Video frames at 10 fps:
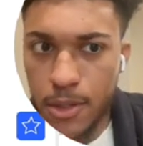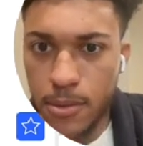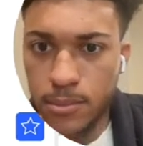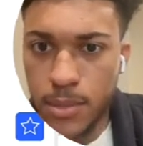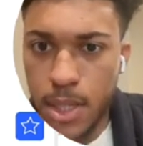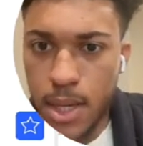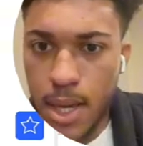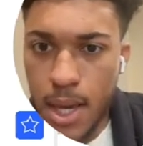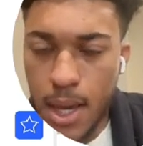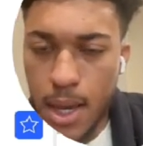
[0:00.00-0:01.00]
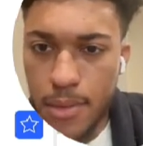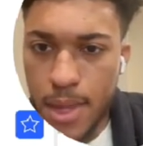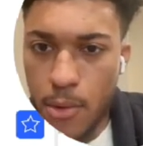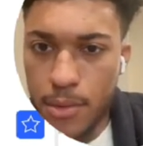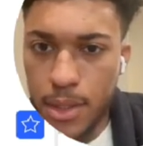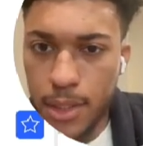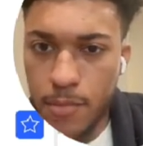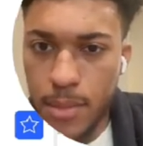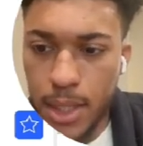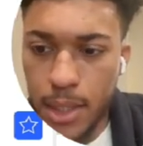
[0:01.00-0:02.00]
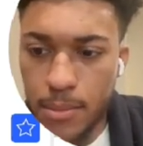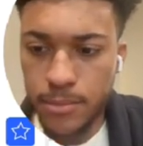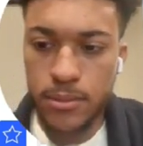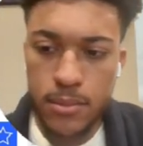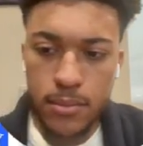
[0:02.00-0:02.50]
here. And that would then give me